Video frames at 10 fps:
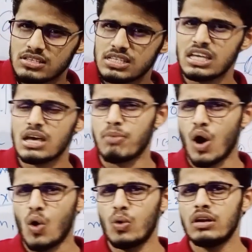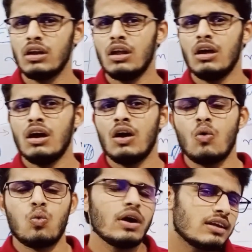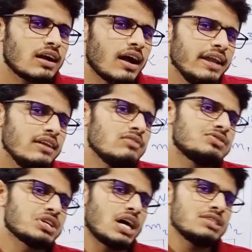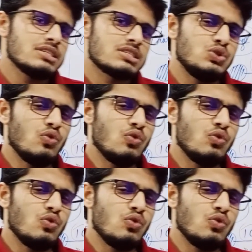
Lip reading: what kind of charges do we have in nature.